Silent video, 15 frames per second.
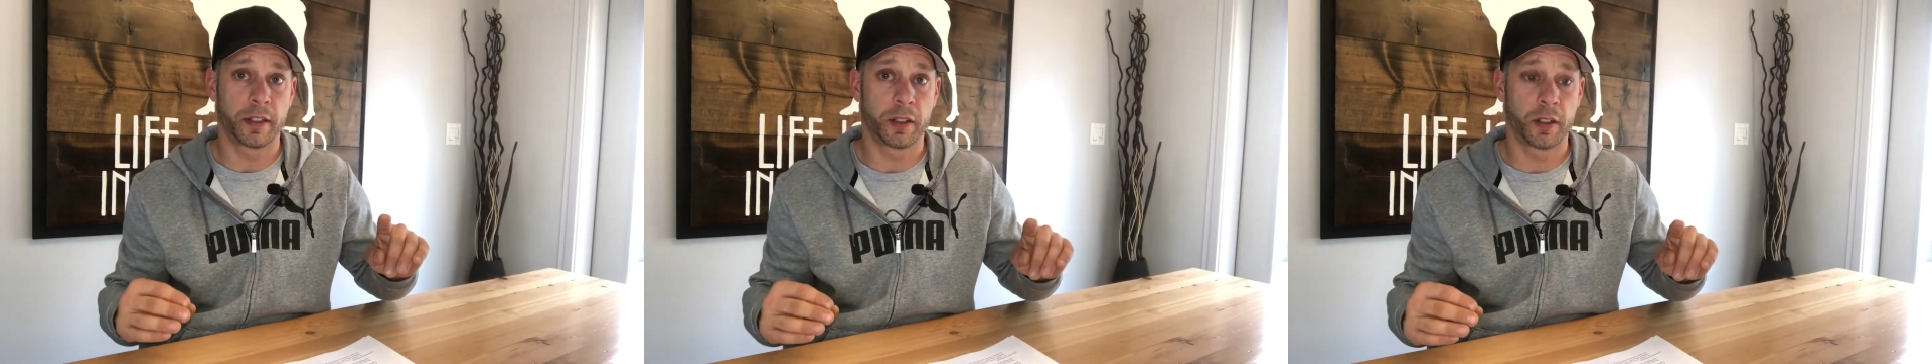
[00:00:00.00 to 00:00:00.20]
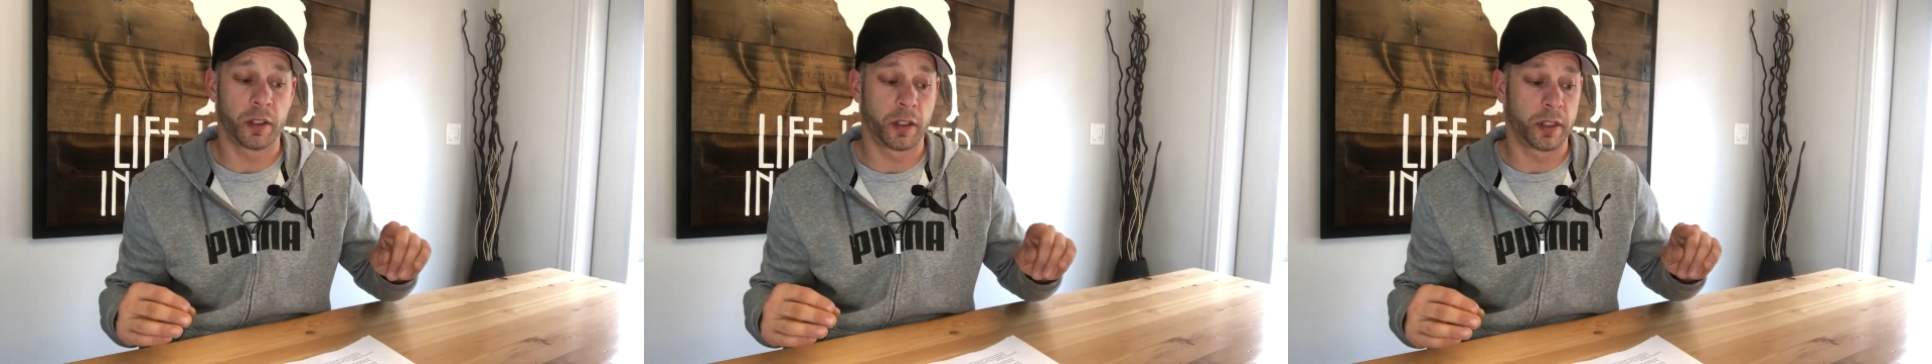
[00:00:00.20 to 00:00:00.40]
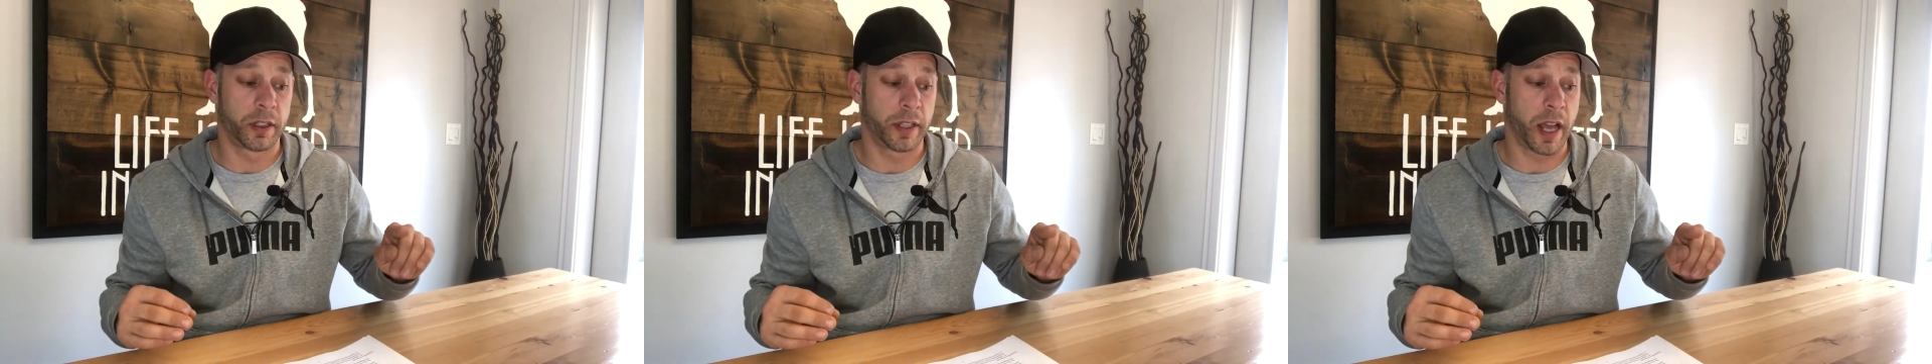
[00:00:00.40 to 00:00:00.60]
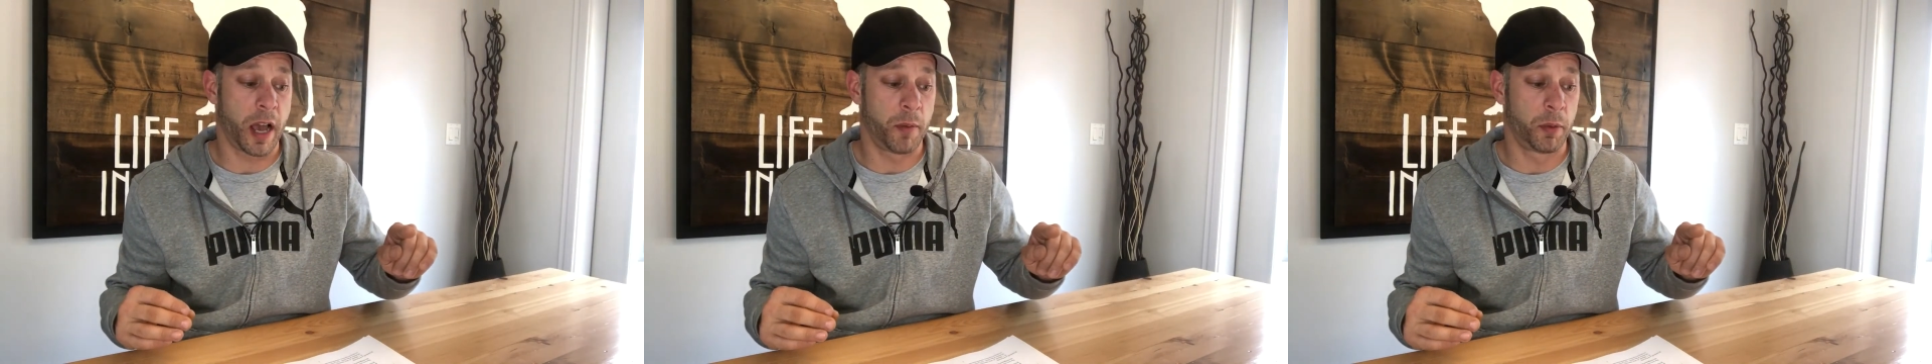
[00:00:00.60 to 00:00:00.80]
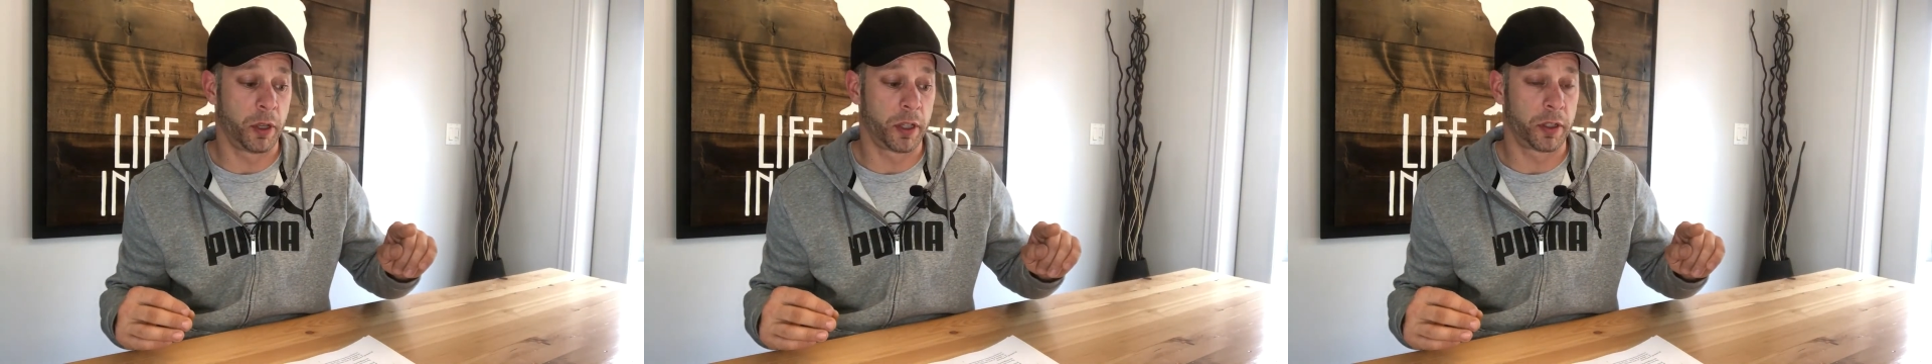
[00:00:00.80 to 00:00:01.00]
gonna
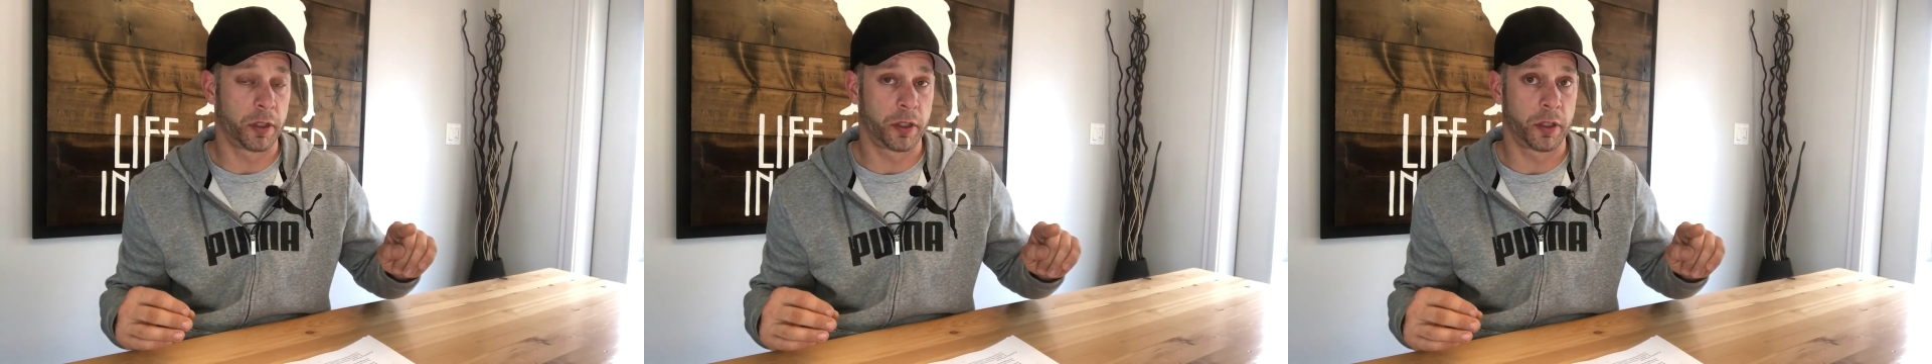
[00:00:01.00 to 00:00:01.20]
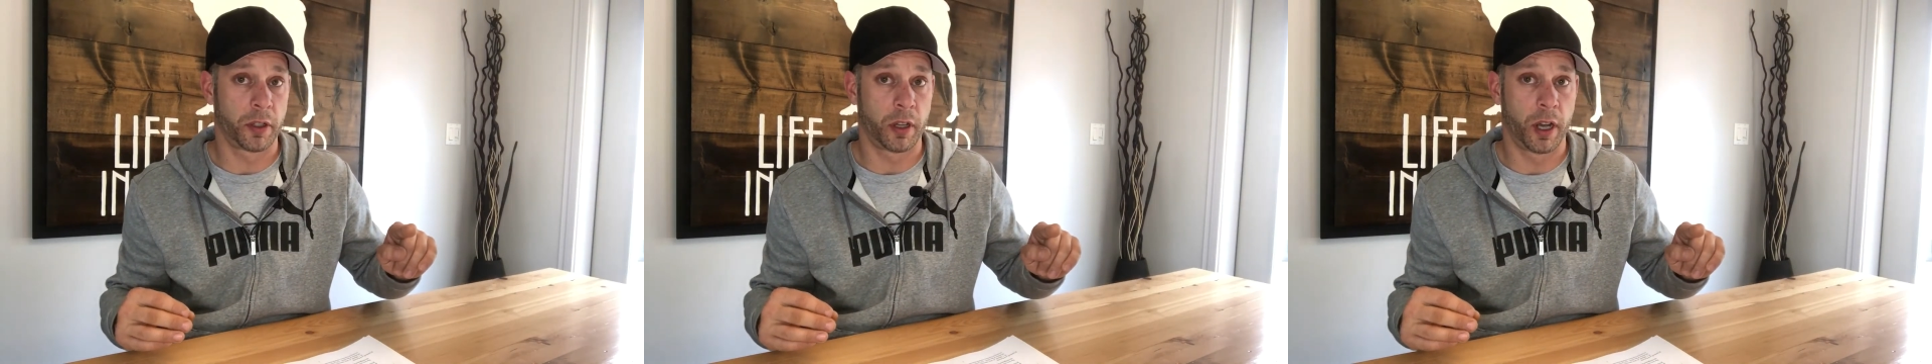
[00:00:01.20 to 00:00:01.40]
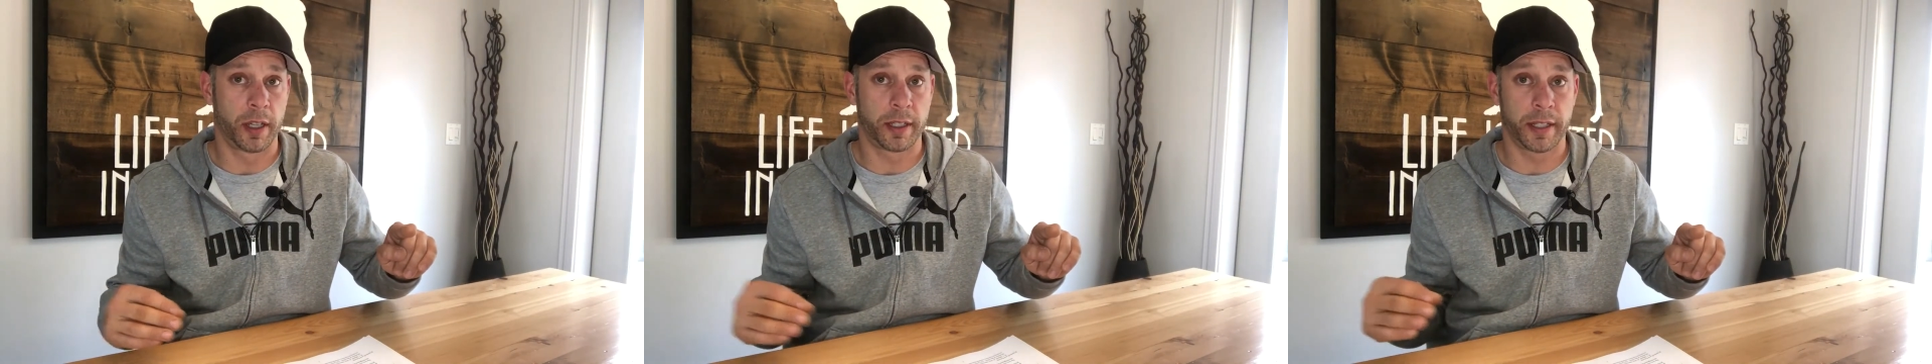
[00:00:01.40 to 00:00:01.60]
establish a